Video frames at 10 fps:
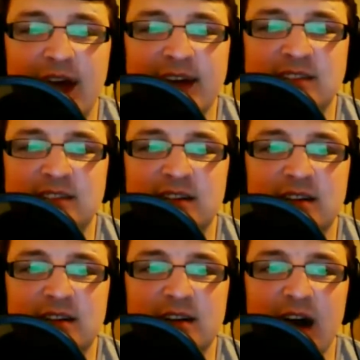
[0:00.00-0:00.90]
And
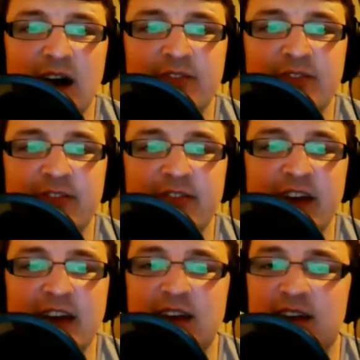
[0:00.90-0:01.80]
I
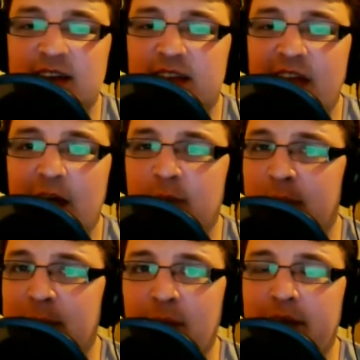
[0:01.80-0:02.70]
think that'll
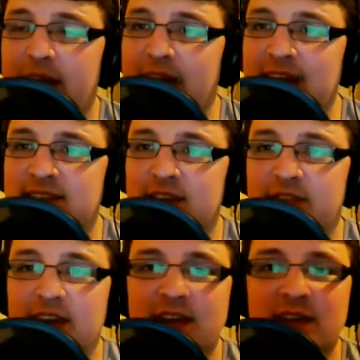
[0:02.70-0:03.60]
be about it. I
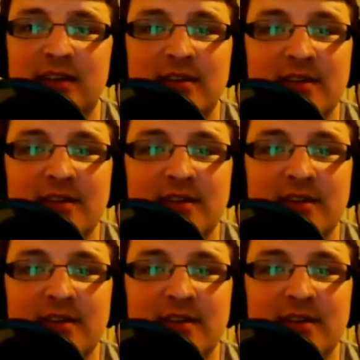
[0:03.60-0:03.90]
think.